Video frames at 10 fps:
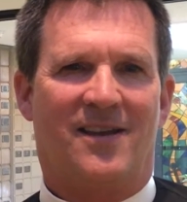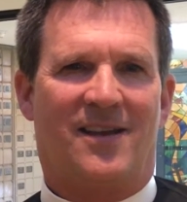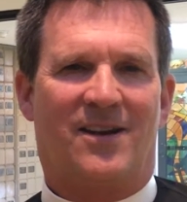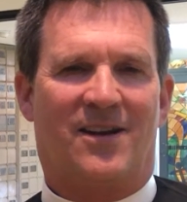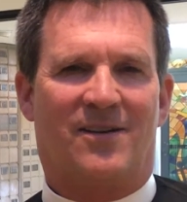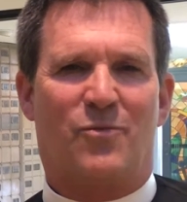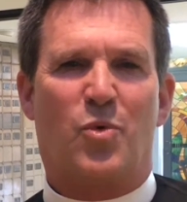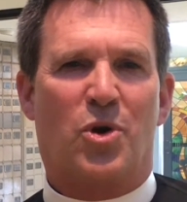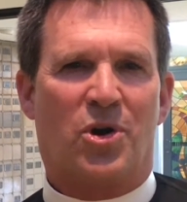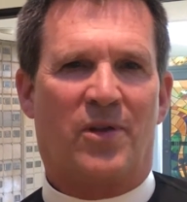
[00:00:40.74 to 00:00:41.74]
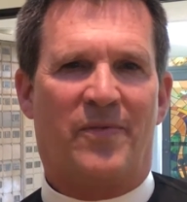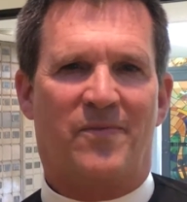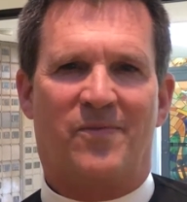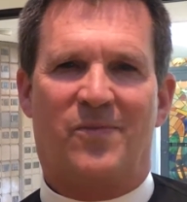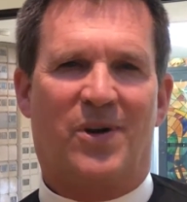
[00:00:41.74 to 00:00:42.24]
in a
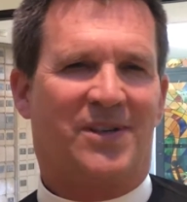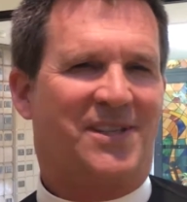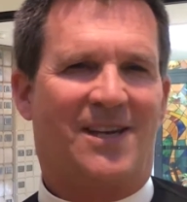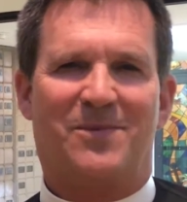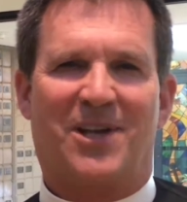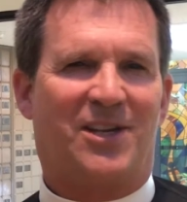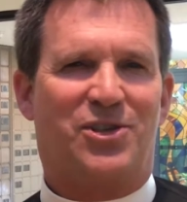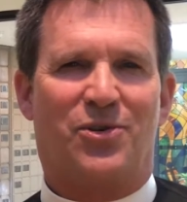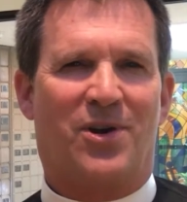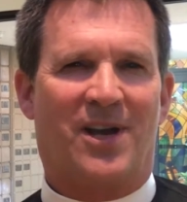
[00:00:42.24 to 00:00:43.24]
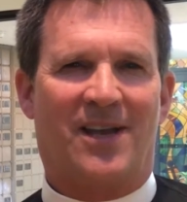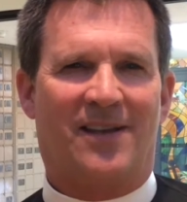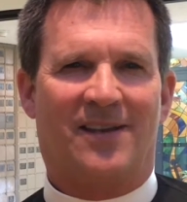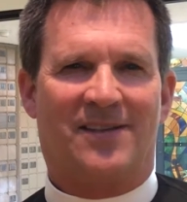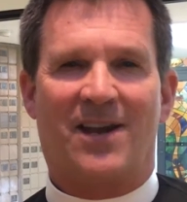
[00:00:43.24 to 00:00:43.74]
world where it seems like joy
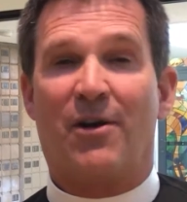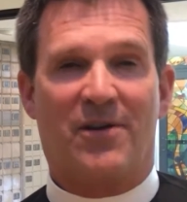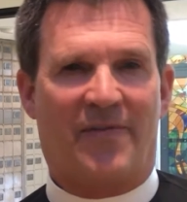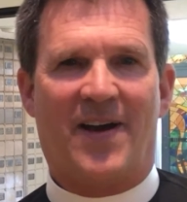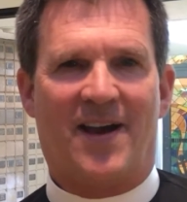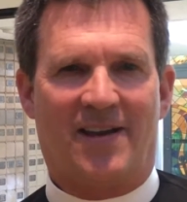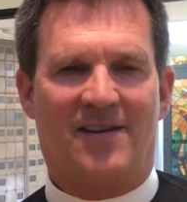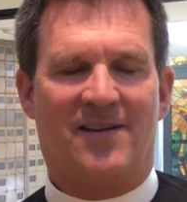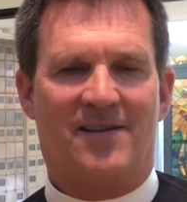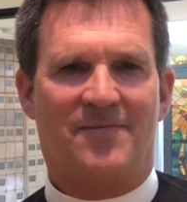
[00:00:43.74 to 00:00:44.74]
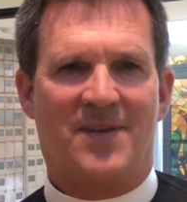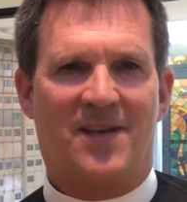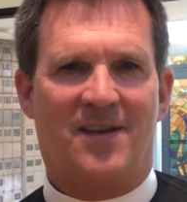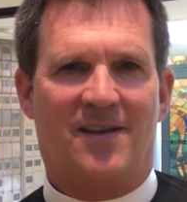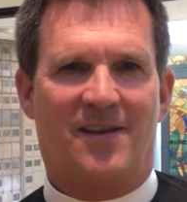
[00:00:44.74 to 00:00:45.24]
is hard to find
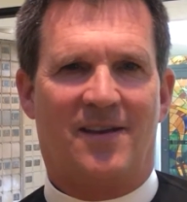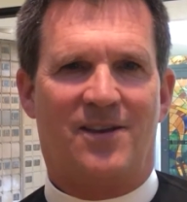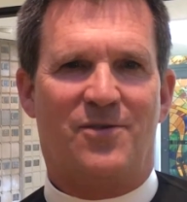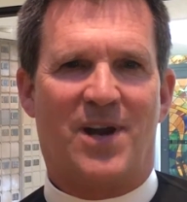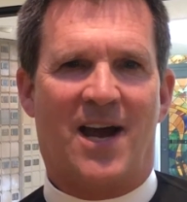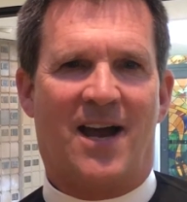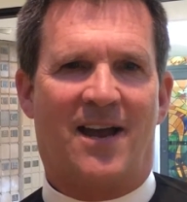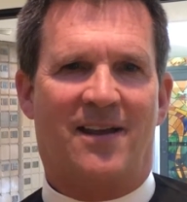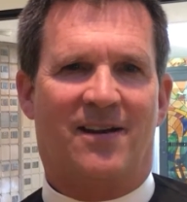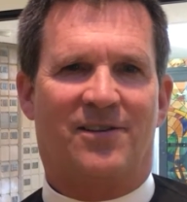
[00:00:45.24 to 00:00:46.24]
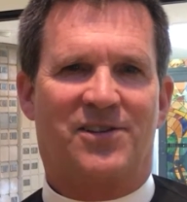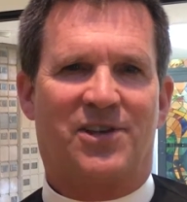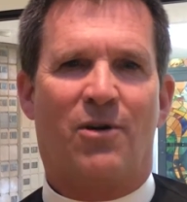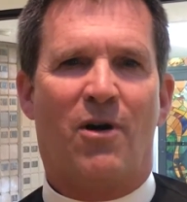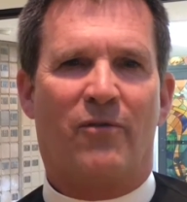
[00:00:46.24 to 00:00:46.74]
you and I are
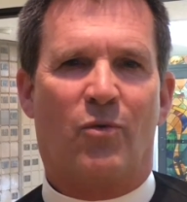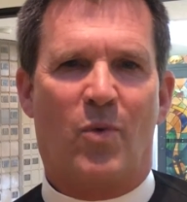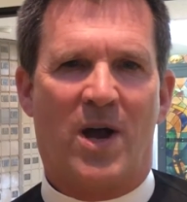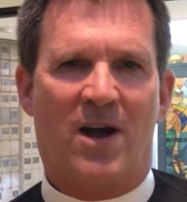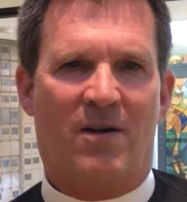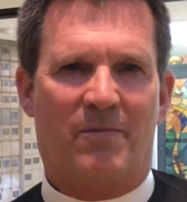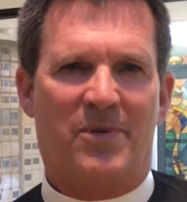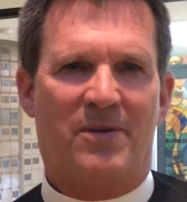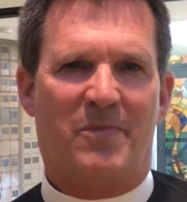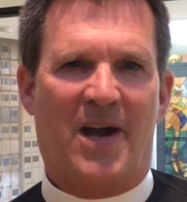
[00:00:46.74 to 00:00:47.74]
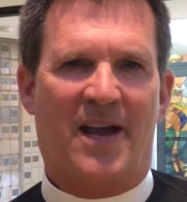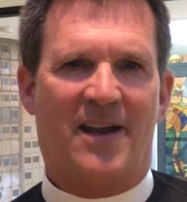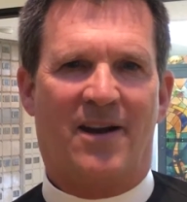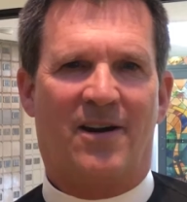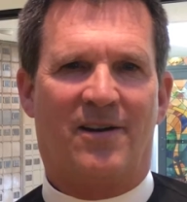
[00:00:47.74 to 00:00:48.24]
so overwhelmed by
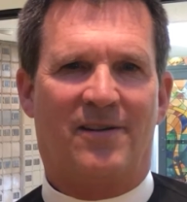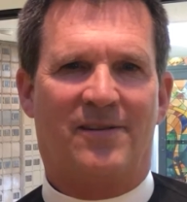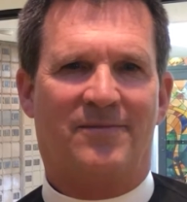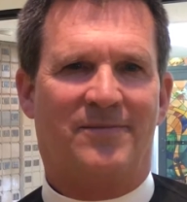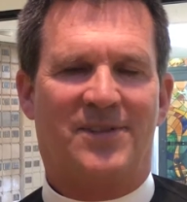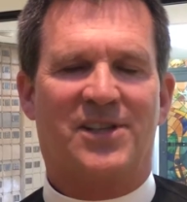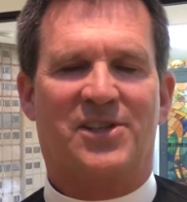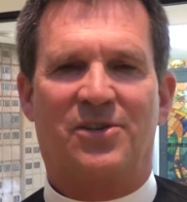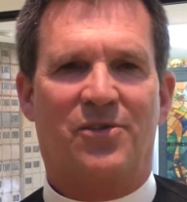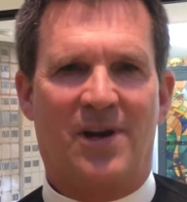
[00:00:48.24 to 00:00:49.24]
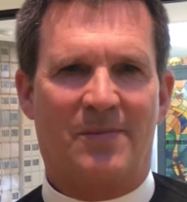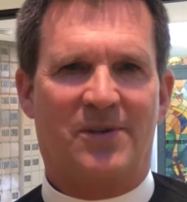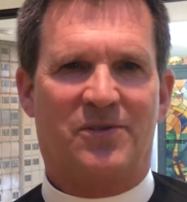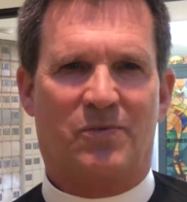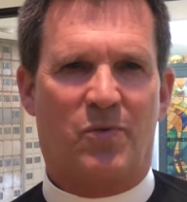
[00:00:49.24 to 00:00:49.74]
our
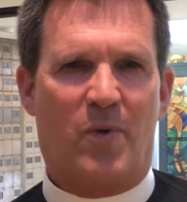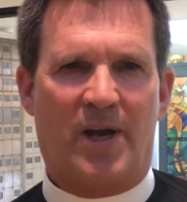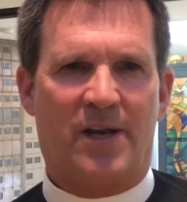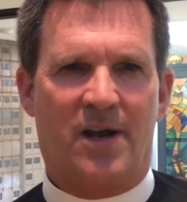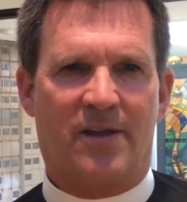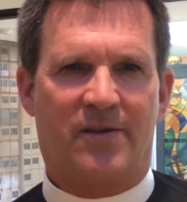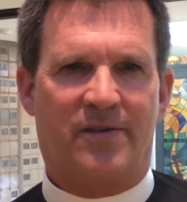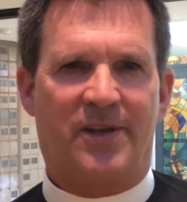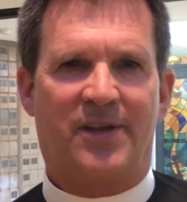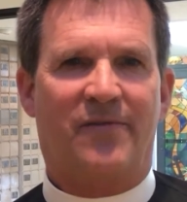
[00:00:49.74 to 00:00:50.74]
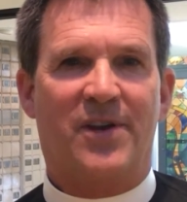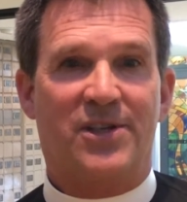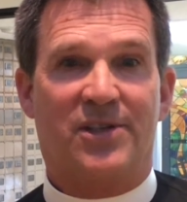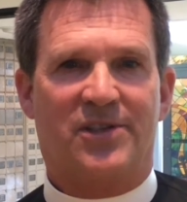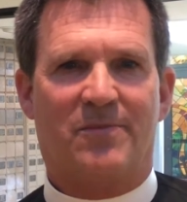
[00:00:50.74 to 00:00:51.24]
disagreements with one another. The
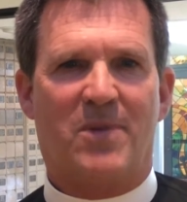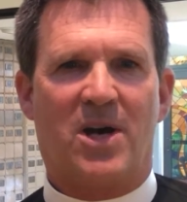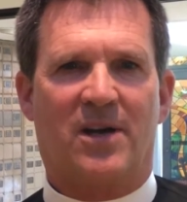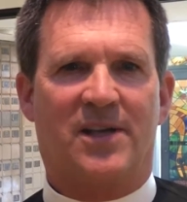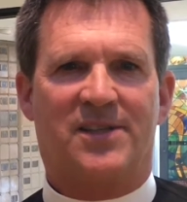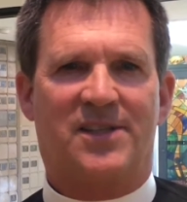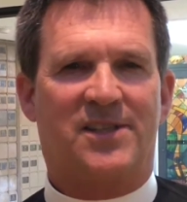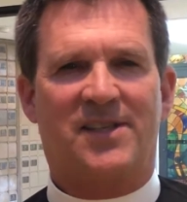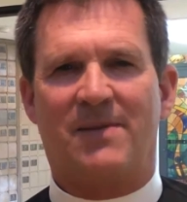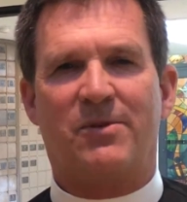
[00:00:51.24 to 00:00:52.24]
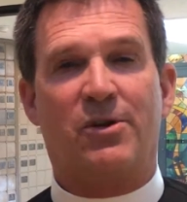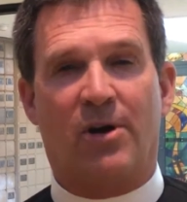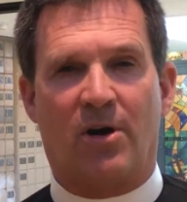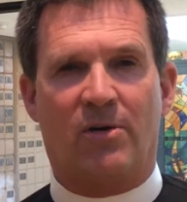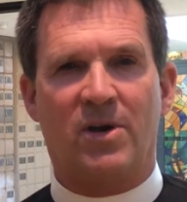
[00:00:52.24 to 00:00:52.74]
divisions among us seem to
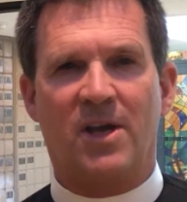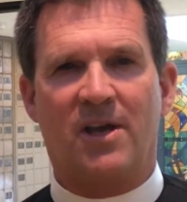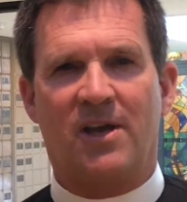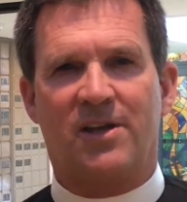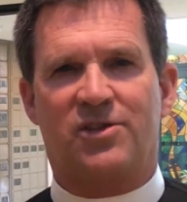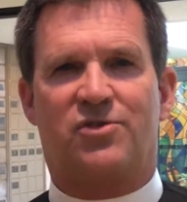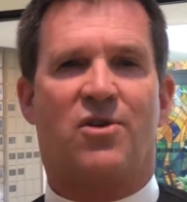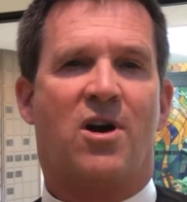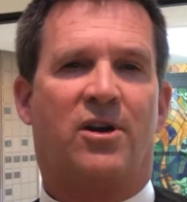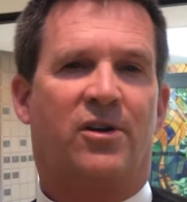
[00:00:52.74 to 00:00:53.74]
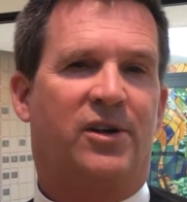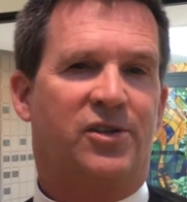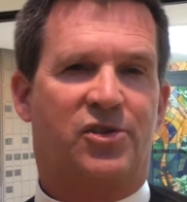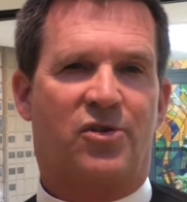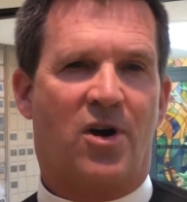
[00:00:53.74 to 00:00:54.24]
grow stronger and
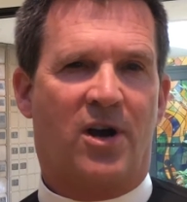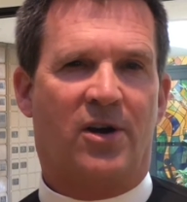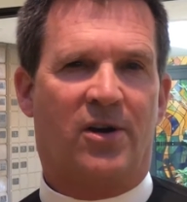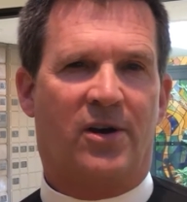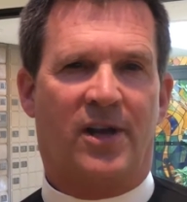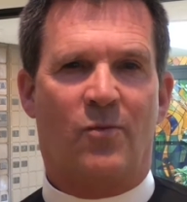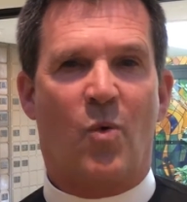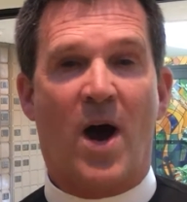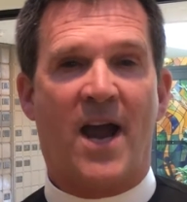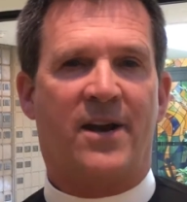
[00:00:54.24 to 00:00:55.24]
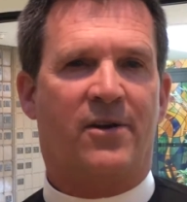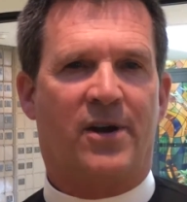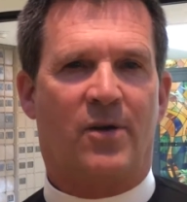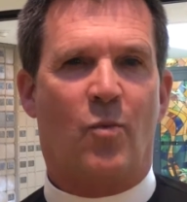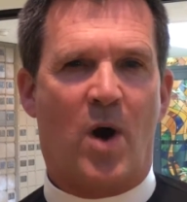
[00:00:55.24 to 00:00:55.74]
stronger and wider
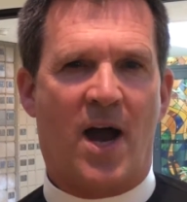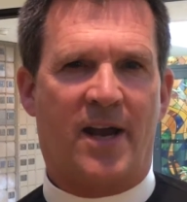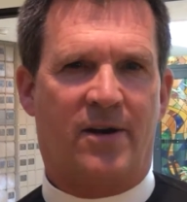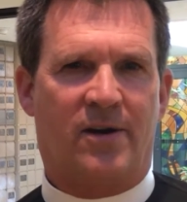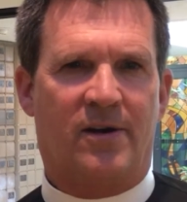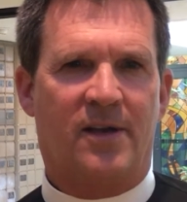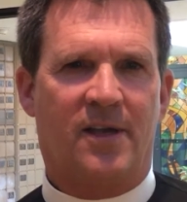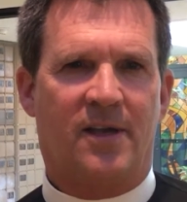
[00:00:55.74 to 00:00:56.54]
and wider.